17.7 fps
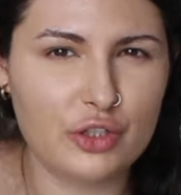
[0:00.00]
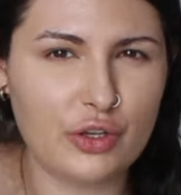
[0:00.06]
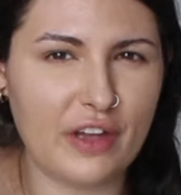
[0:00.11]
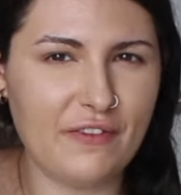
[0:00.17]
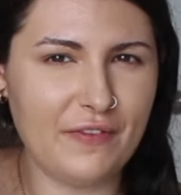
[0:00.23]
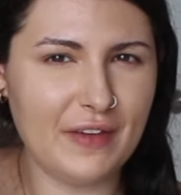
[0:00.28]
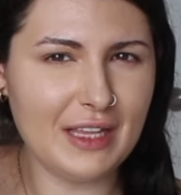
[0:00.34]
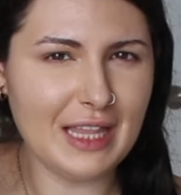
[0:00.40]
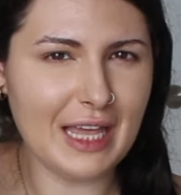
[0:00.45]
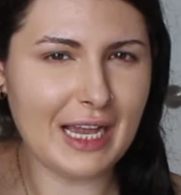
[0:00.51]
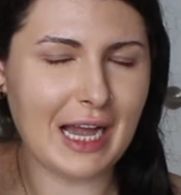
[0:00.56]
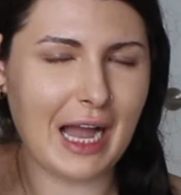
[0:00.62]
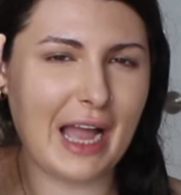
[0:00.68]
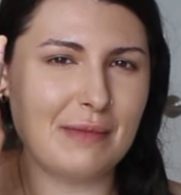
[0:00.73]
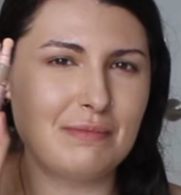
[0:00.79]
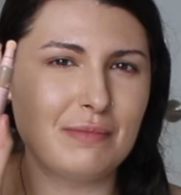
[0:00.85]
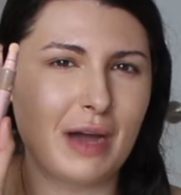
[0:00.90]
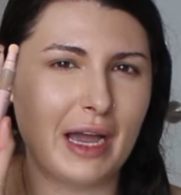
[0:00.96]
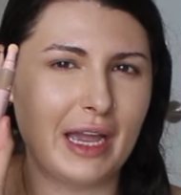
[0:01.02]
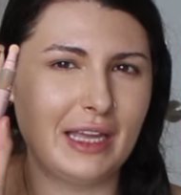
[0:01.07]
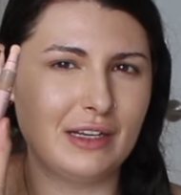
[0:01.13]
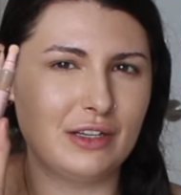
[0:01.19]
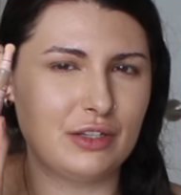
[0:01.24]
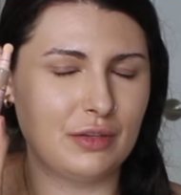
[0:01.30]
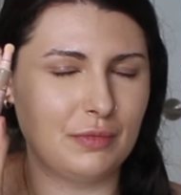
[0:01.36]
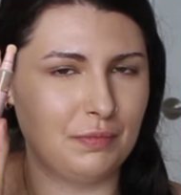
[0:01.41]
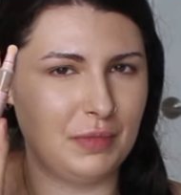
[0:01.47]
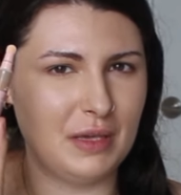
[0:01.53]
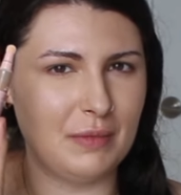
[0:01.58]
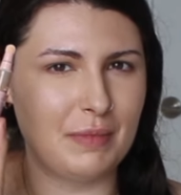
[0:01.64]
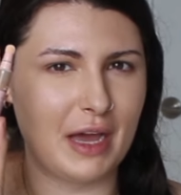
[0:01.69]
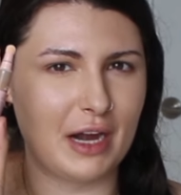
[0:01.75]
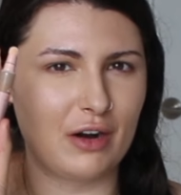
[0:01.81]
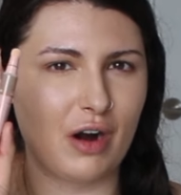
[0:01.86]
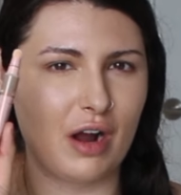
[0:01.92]
So I feel like I might be
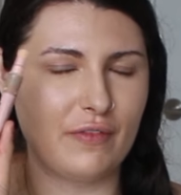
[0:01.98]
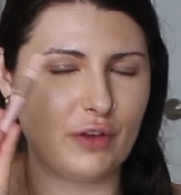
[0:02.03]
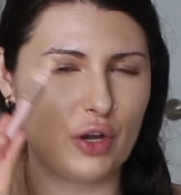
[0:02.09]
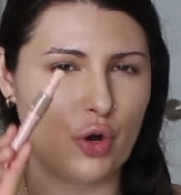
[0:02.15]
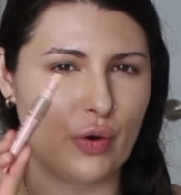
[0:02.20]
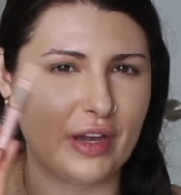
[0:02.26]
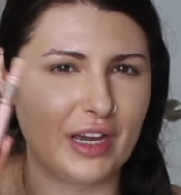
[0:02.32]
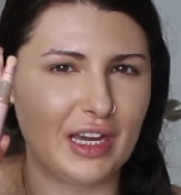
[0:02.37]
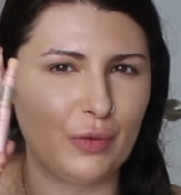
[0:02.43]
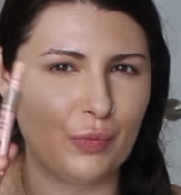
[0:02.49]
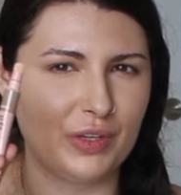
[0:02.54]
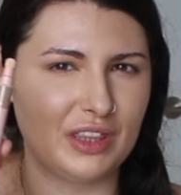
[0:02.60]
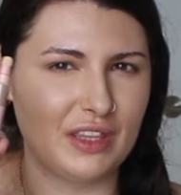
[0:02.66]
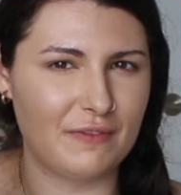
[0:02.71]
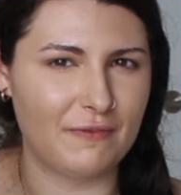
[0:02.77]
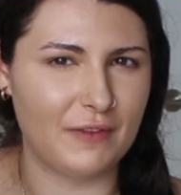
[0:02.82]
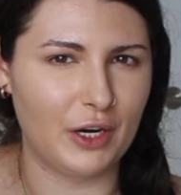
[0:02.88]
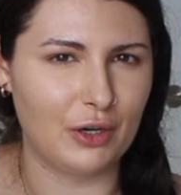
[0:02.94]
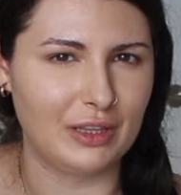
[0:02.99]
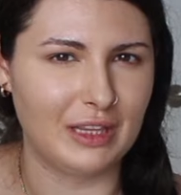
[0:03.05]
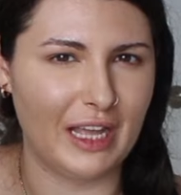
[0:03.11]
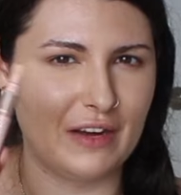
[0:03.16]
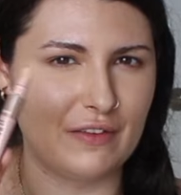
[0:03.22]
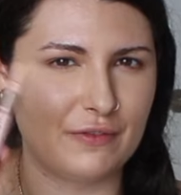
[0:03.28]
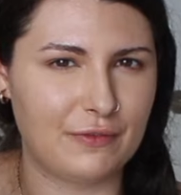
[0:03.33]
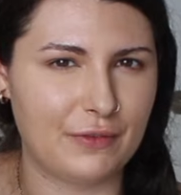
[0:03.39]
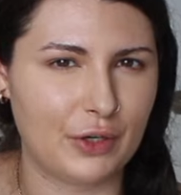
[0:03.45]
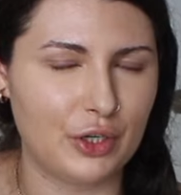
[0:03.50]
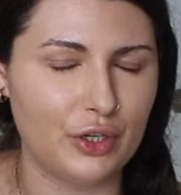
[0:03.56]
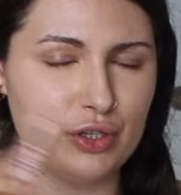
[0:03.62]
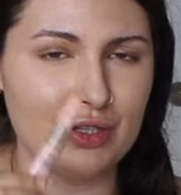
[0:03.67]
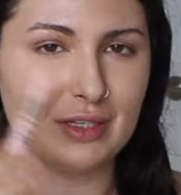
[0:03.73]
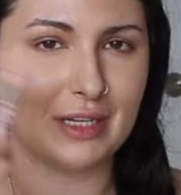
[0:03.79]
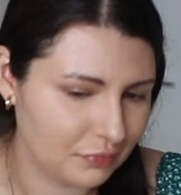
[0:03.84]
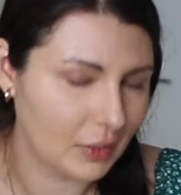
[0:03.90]
better off going in with the fair light
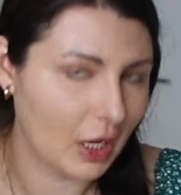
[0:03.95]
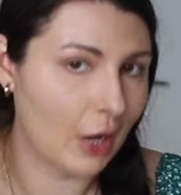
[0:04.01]
first.